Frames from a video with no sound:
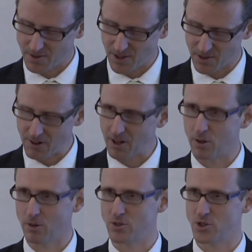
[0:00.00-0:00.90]
done a very
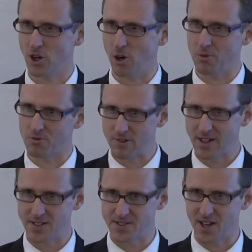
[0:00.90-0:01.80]
good job of
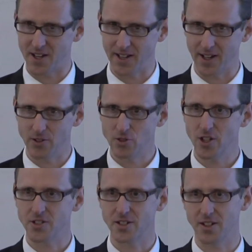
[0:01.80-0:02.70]
redesigning it
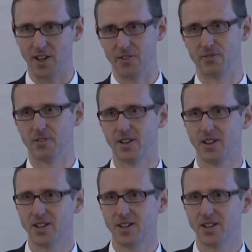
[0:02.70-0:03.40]
just enough